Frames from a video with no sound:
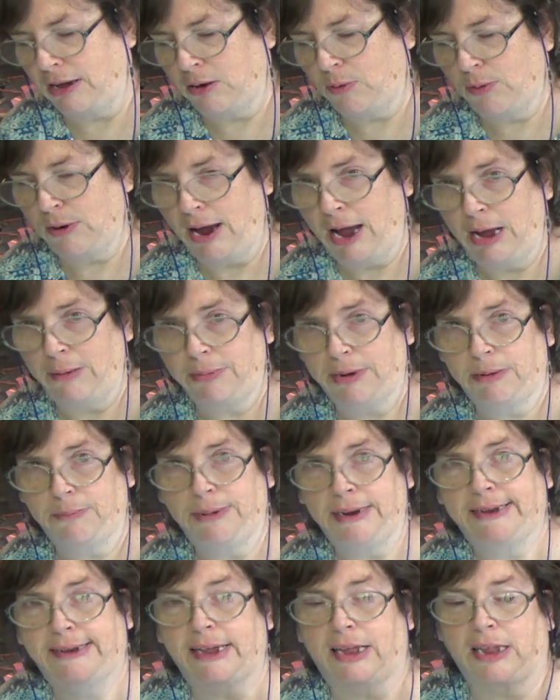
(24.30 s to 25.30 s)
where I'm going to
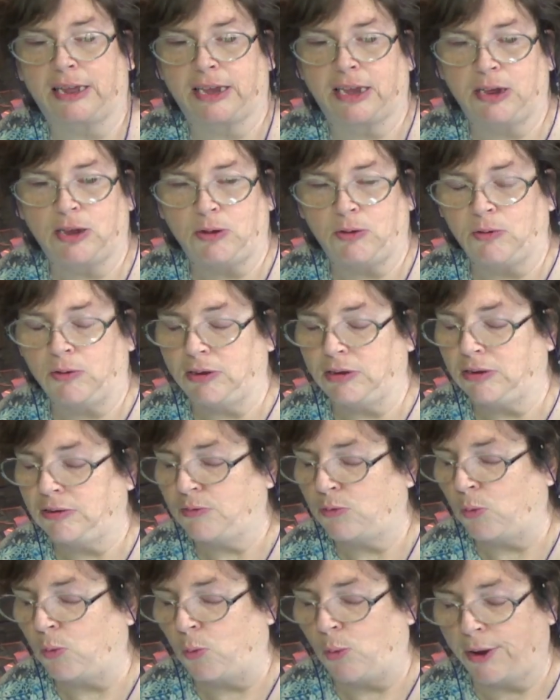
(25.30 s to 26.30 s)
be telling you
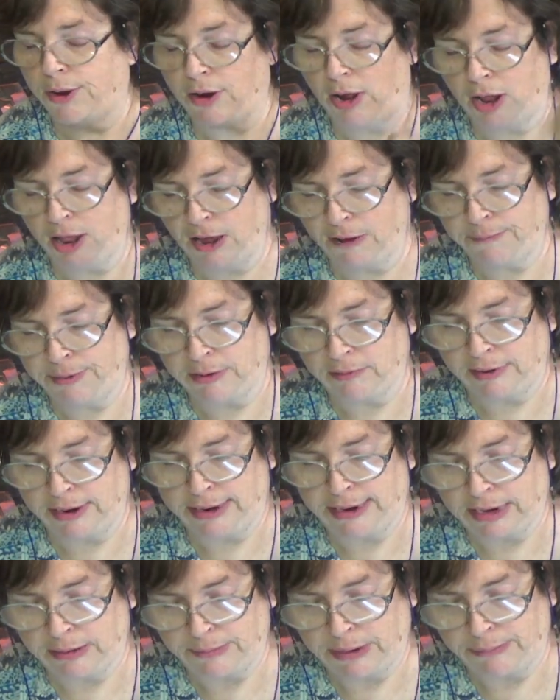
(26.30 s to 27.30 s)
what all I've been
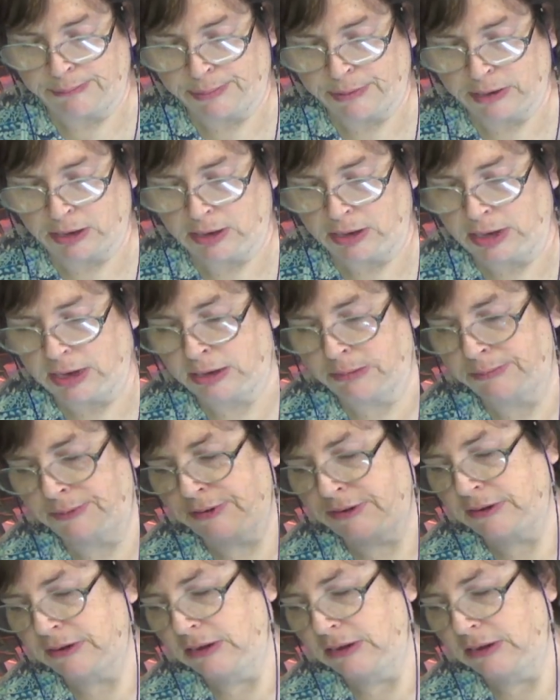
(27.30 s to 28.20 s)
reading in my book clubs,